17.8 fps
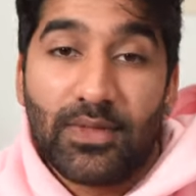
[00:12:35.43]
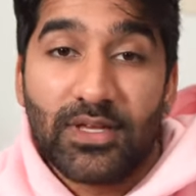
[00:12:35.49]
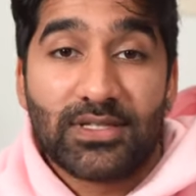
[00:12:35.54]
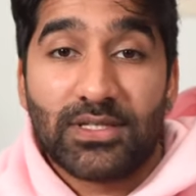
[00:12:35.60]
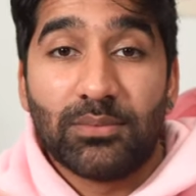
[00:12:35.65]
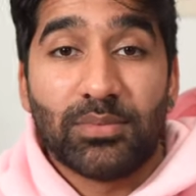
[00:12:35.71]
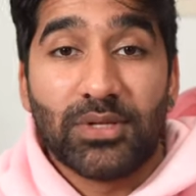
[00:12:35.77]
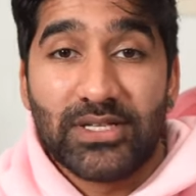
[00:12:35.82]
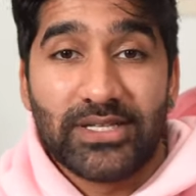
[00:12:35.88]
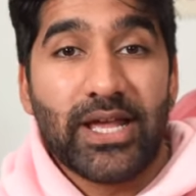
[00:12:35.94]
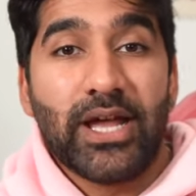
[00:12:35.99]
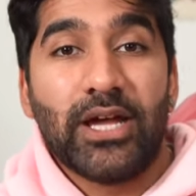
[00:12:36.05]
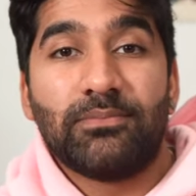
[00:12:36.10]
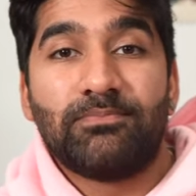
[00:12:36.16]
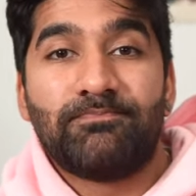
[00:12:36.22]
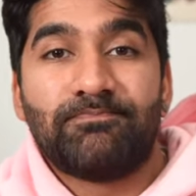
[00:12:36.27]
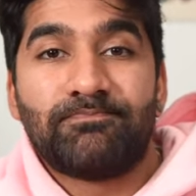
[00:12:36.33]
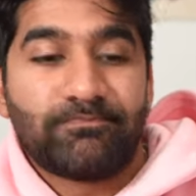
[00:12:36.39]
Simple as
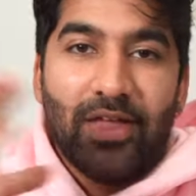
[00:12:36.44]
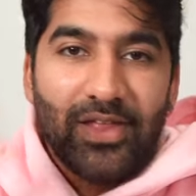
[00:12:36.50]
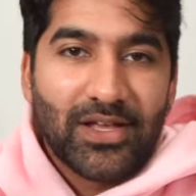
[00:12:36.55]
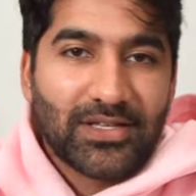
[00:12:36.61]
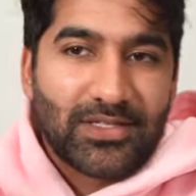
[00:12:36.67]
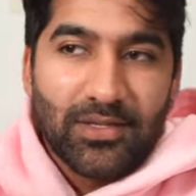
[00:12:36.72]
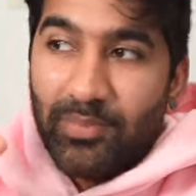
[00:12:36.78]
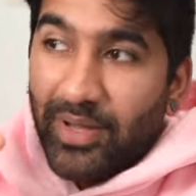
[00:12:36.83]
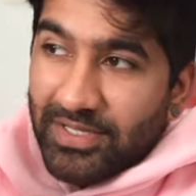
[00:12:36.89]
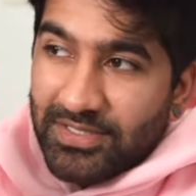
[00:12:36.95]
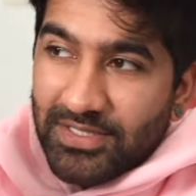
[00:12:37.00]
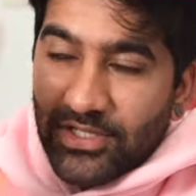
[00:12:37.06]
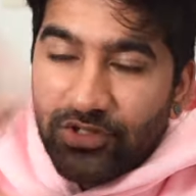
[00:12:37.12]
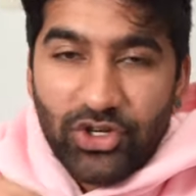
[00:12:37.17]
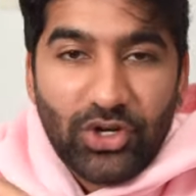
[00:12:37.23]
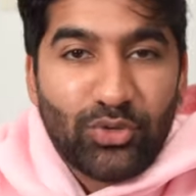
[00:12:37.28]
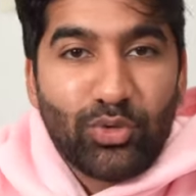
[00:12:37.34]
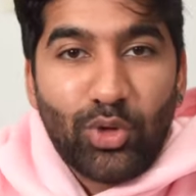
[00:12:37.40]
that. And that's the basic
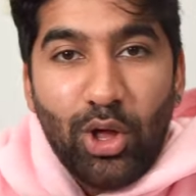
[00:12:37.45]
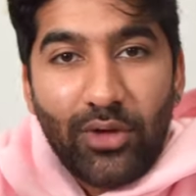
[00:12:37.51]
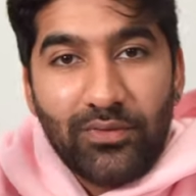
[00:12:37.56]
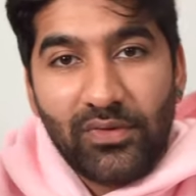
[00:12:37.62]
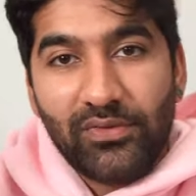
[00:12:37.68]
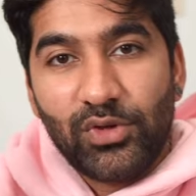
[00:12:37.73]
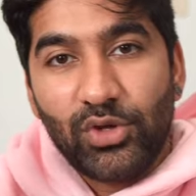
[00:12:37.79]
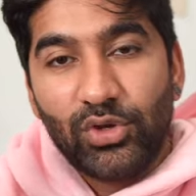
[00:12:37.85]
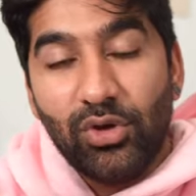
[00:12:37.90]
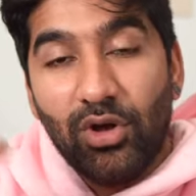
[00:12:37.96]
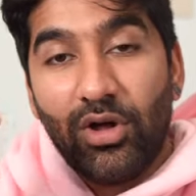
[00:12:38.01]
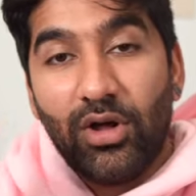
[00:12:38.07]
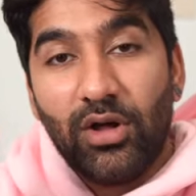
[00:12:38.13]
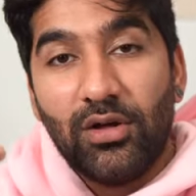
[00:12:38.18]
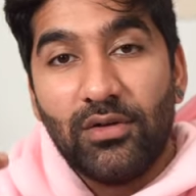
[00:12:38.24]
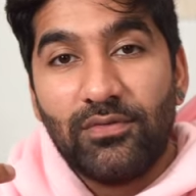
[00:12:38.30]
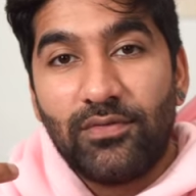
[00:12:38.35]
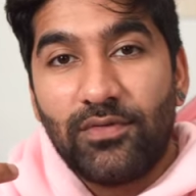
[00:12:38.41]
general overview
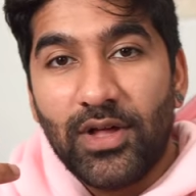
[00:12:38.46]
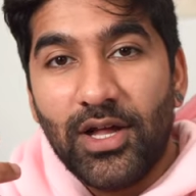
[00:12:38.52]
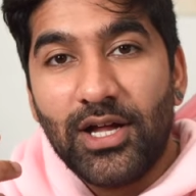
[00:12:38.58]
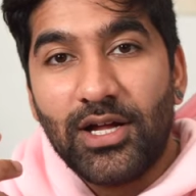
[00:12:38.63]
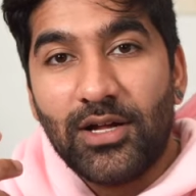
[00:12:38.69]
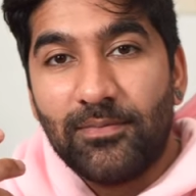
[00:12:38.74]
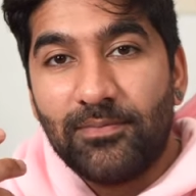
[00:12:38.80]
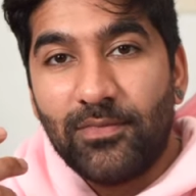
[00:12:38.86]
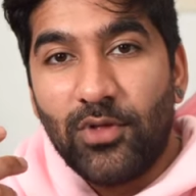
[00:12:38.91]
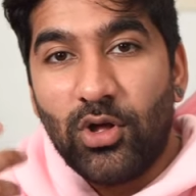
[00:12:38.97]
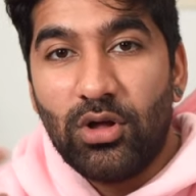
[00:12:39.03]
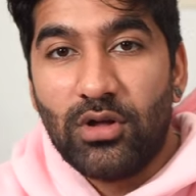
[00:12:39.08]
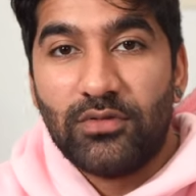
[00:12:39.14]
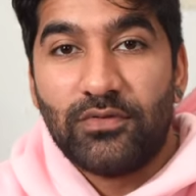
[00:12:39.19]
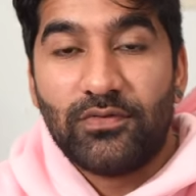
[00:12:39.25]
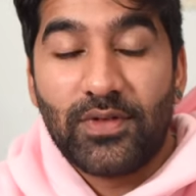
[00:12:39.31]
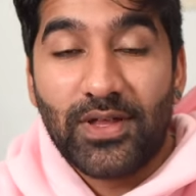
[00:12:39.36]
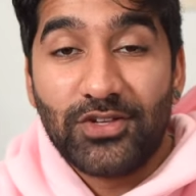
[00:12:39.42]

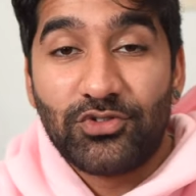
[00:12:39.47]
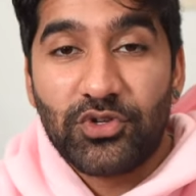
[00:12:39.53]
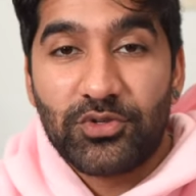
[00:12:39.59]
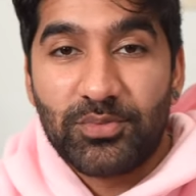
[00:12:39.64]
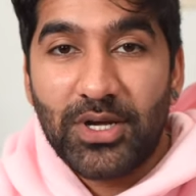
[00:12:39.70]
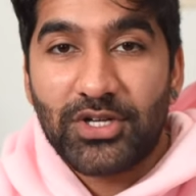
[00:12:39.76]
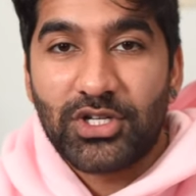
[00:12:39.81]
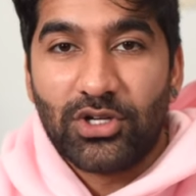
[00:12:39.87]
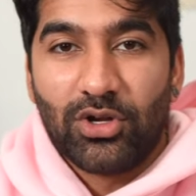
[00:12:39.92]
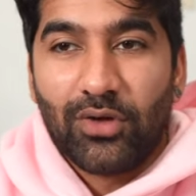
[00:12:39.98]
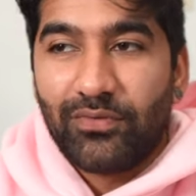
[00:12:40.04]
of introspection.